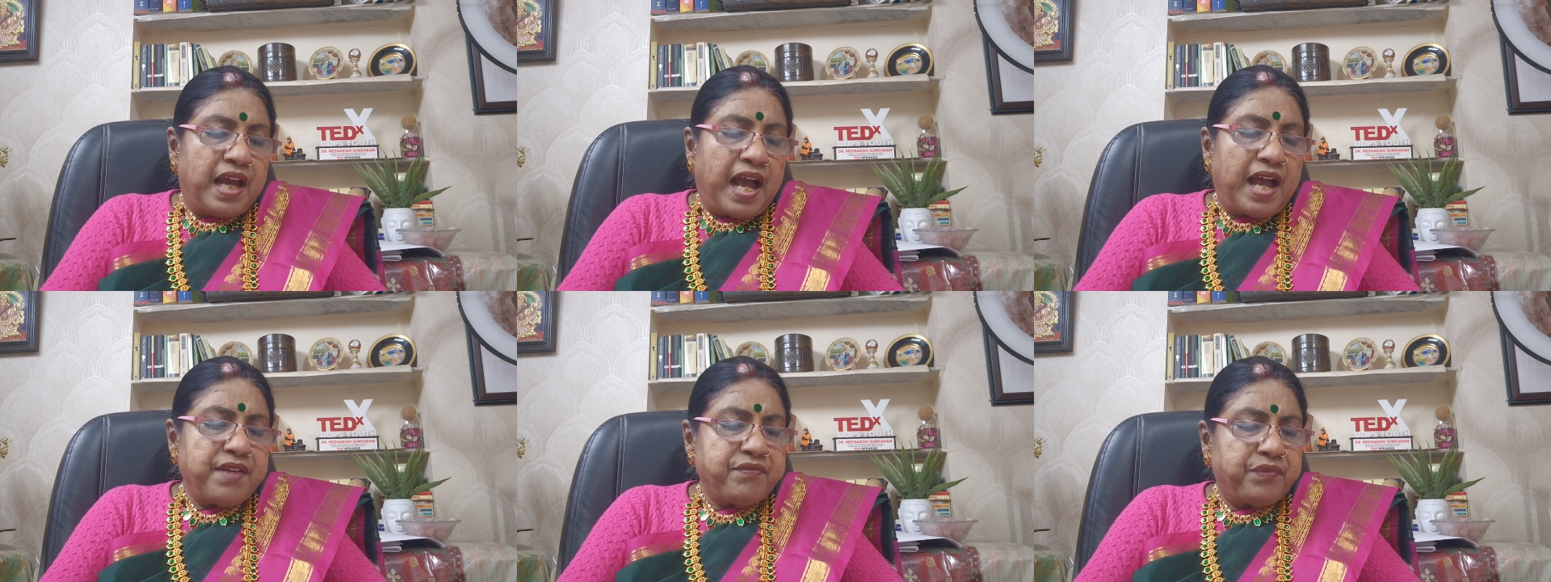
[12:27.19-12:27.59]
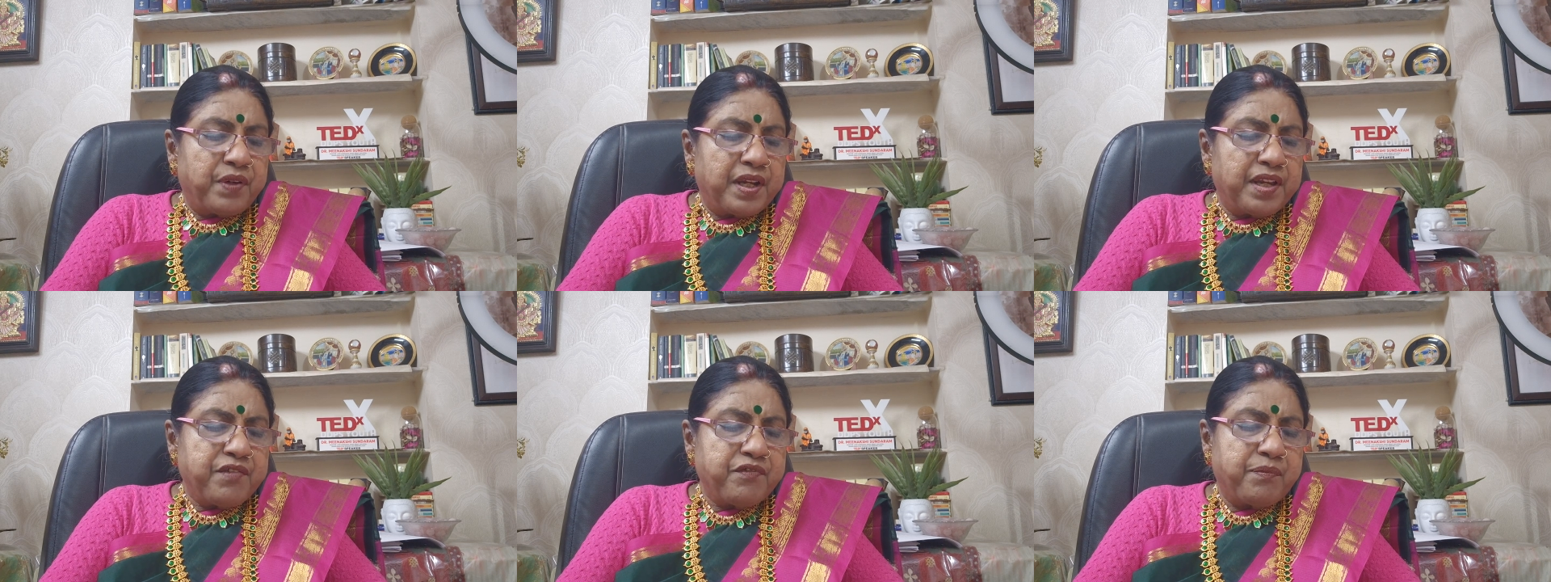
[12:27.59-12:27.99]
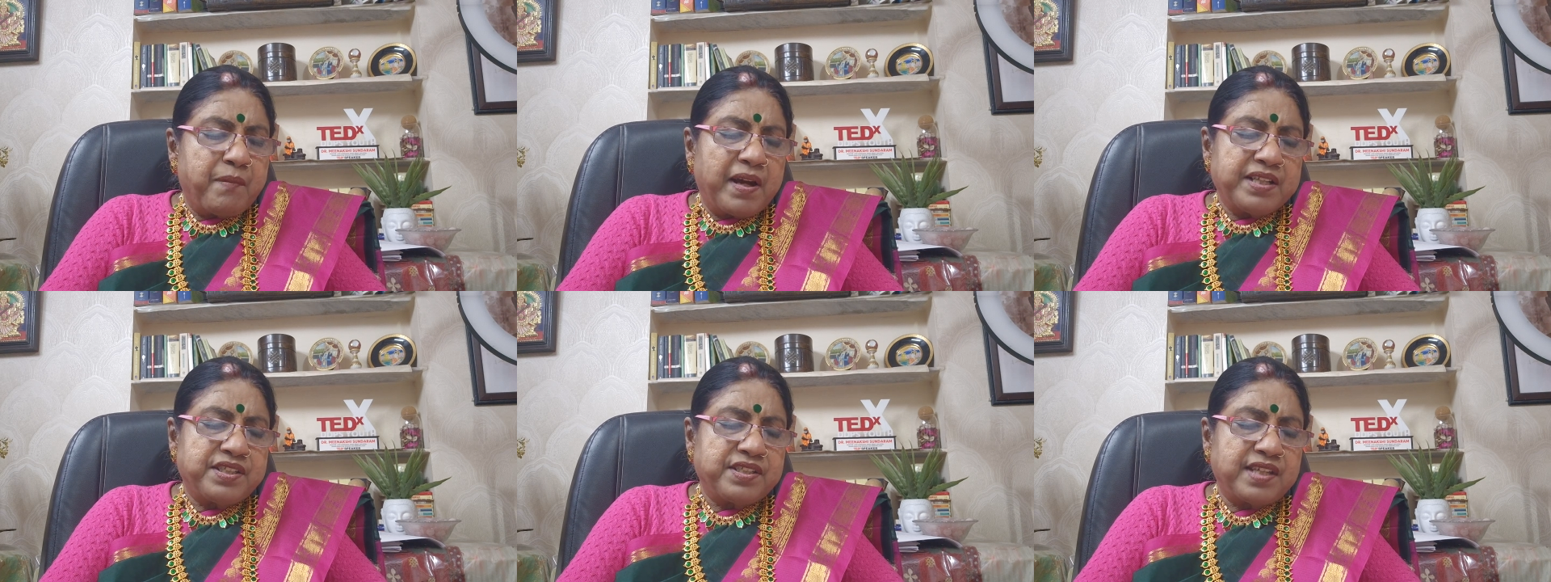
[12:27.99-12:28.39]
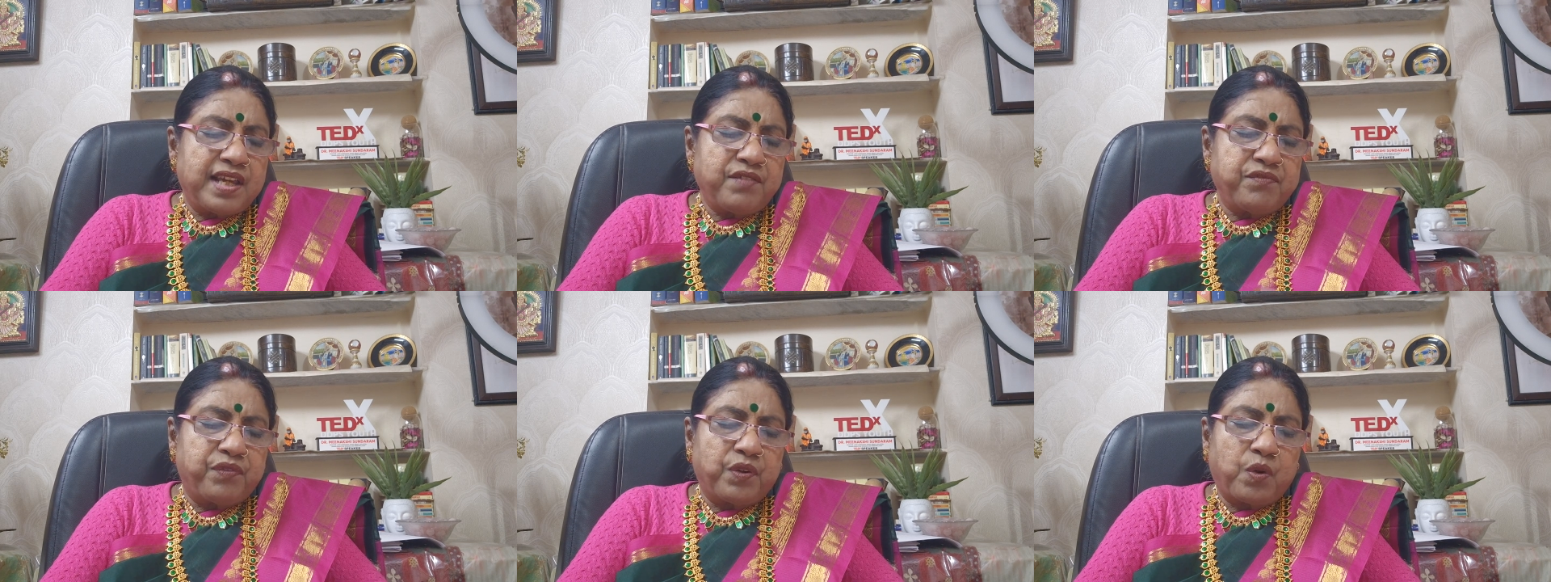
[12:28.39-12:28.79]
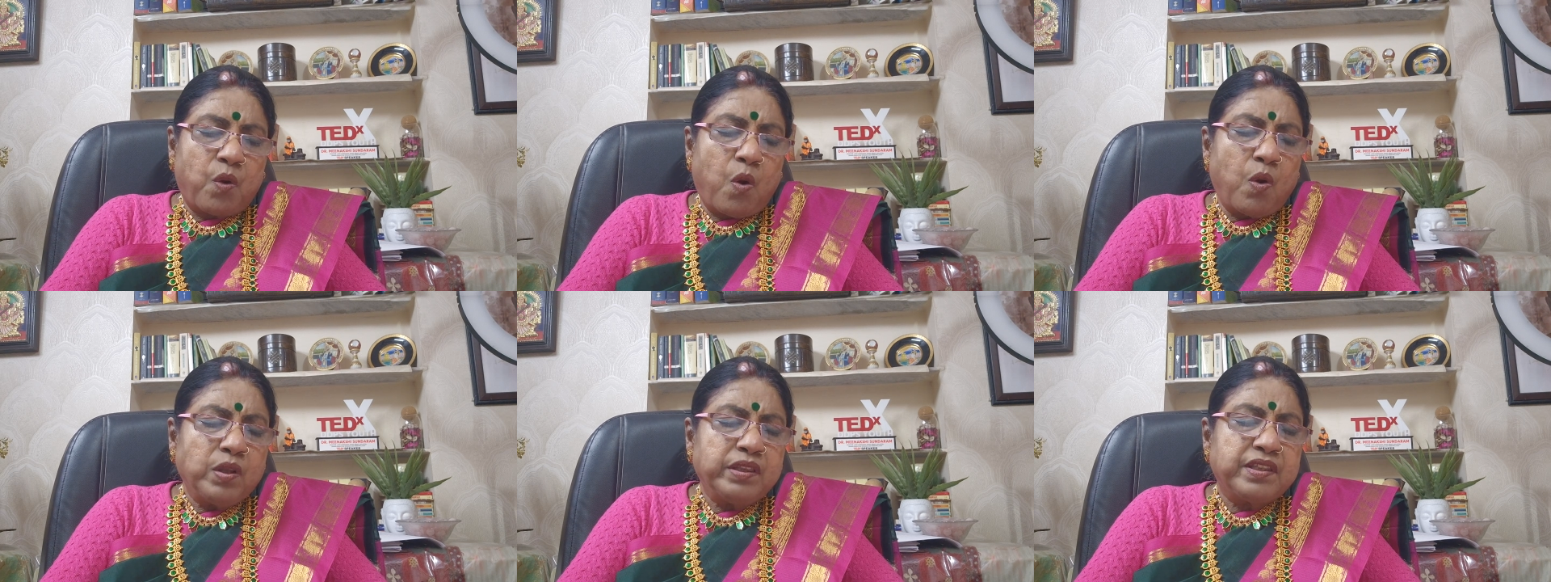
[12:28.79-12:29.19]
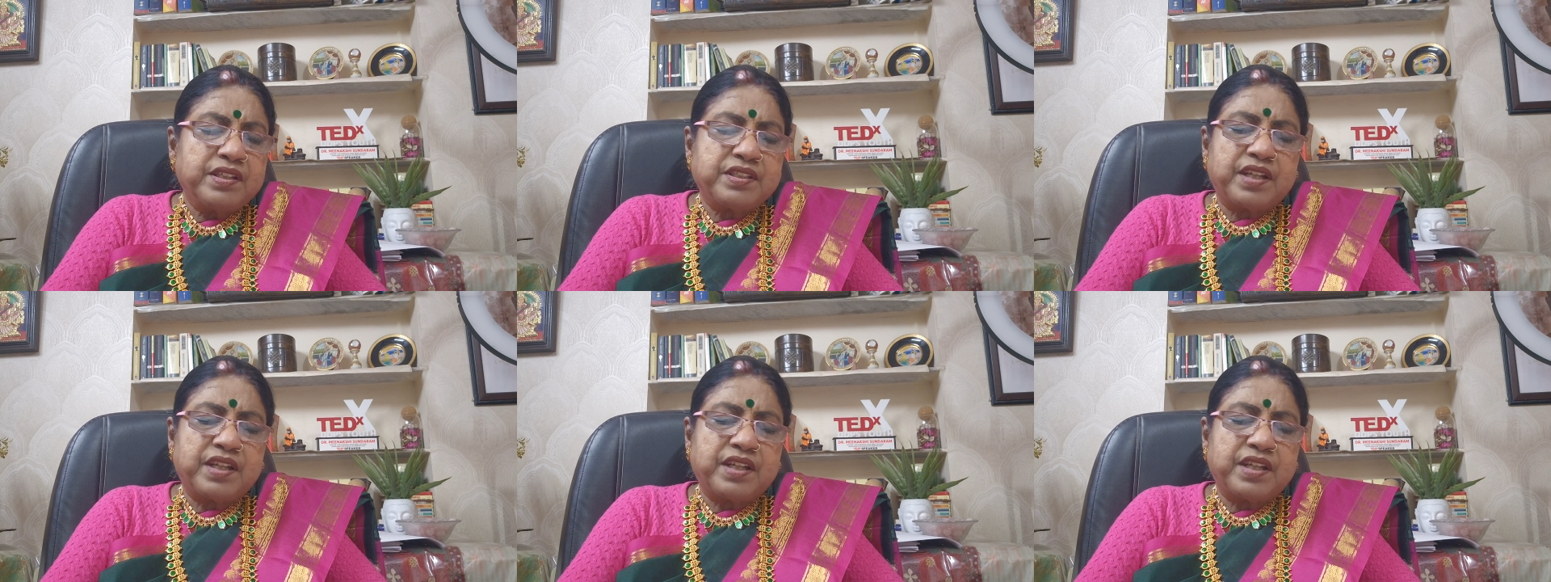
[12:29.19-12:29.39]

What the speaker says: I forgive myself for all the